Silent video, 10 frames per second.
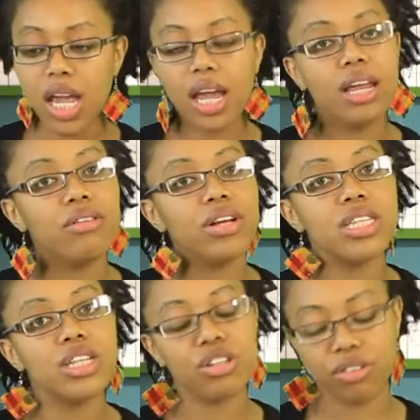any
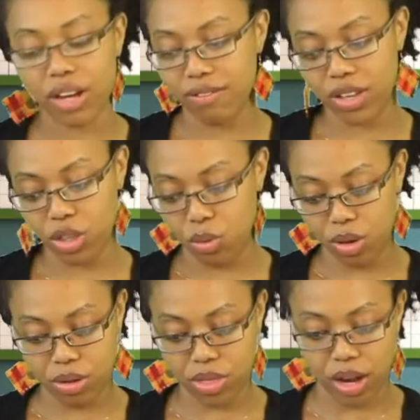reason to reinvent the
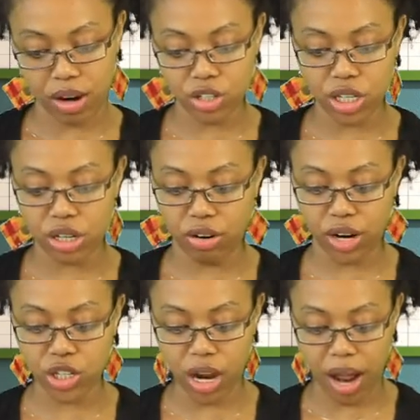wheel there. She did a
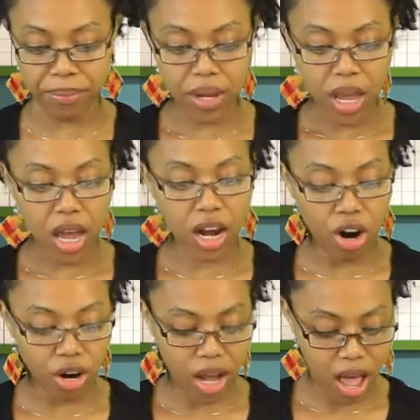great job. And
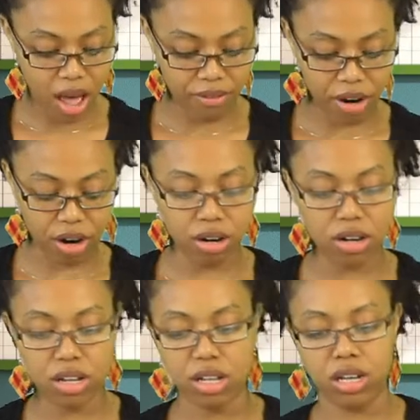her cover
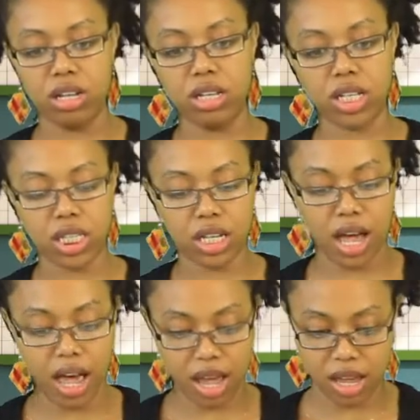looks
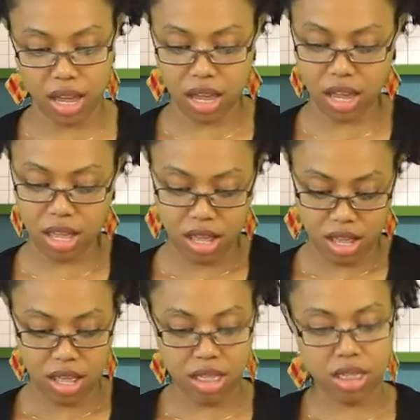like
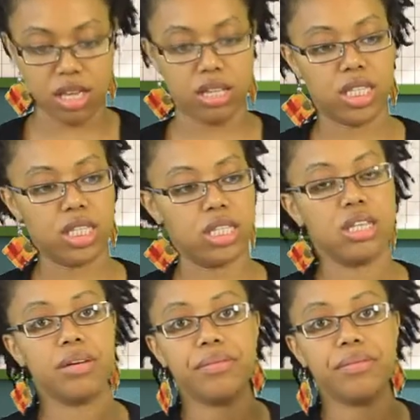this.